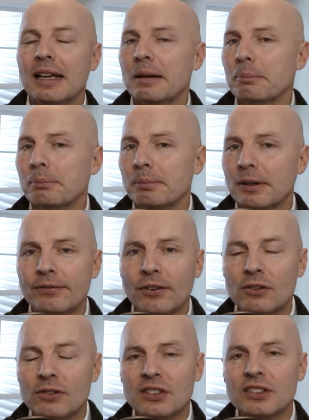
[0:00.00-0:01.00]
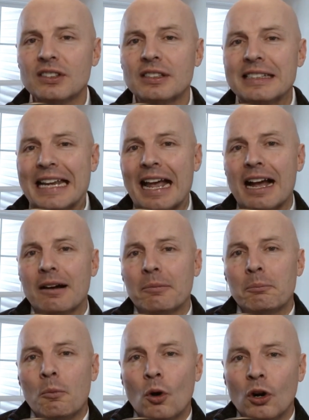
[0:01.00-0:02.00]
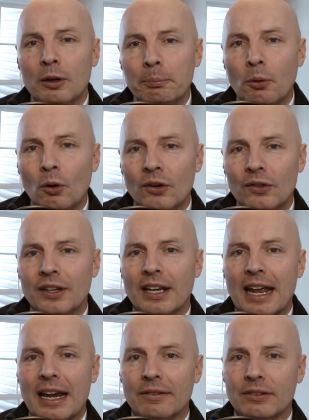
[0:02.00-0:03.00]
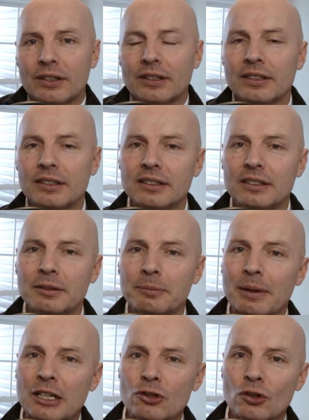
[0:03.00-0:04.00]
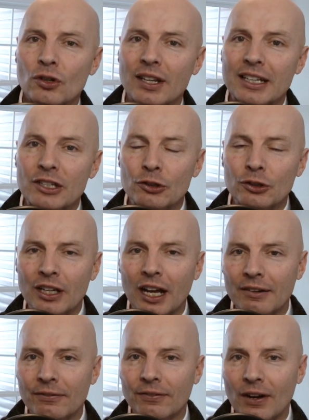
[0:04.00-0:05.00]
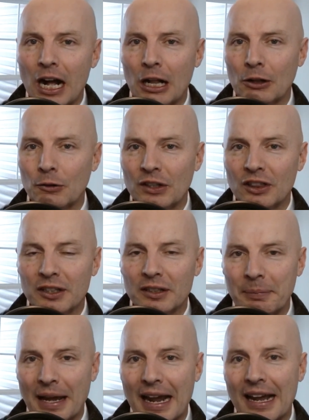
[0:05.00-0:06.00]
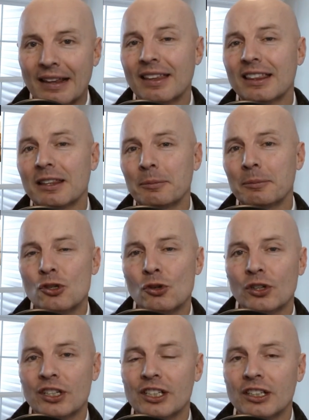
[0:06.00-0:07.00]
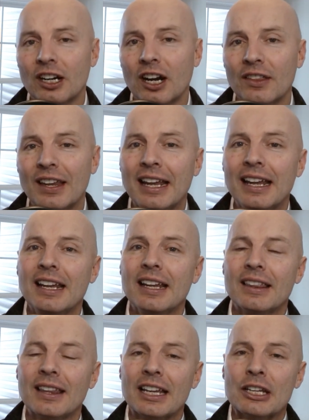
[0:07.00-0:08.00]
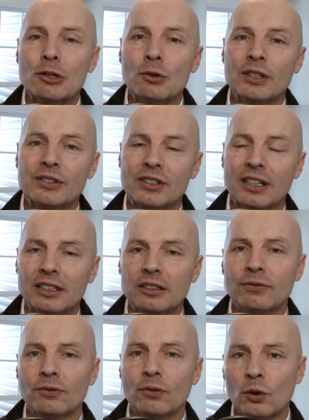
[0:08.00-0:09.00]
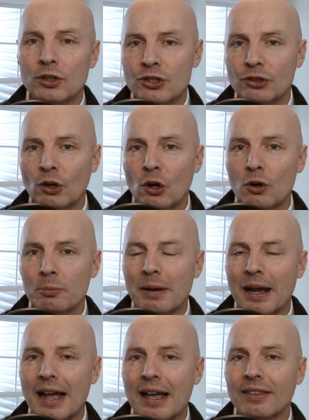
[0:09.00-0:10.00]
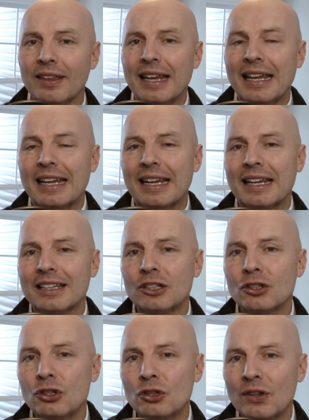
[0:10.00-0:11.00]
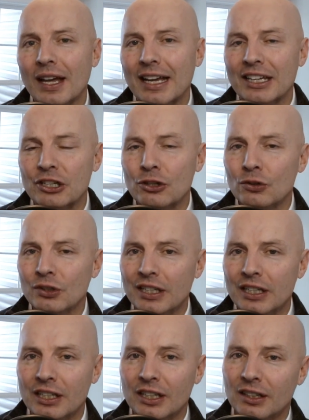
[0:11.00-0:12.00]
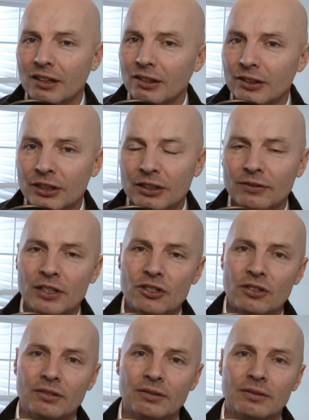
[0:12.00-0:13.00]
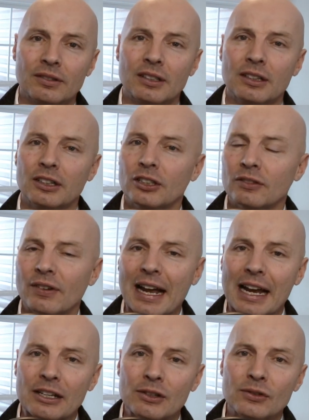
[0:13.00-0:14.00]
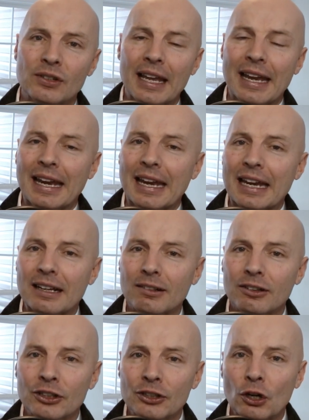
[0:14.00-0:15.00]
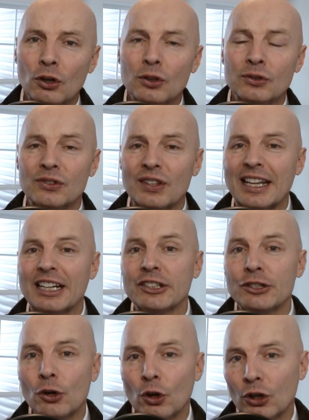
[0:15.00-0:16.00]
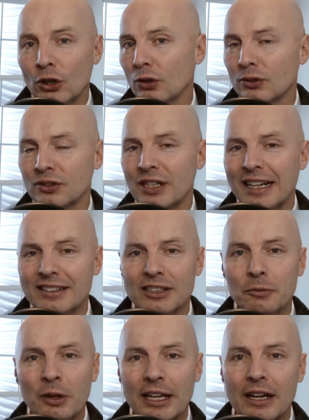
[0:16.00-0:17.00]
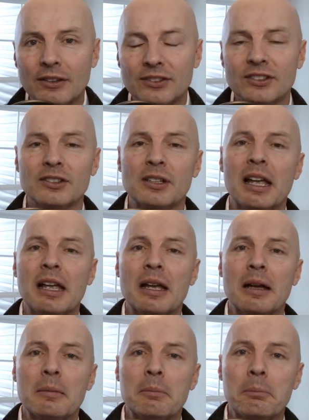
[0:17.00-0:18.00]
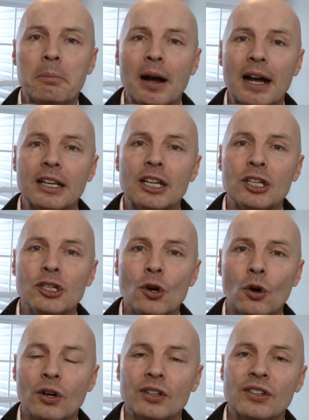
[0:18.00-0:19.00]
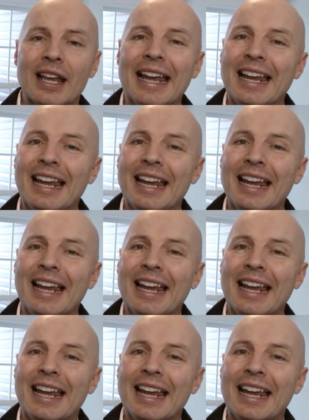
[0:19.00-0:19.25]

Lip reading: But folks, it's now more important than ever to make sure that you're not following the path that the majority are on, that you are starting to forge your own path. And to do that, you need a clear vision, clear values, and clear goals that are your goals, not someone else's, but yours.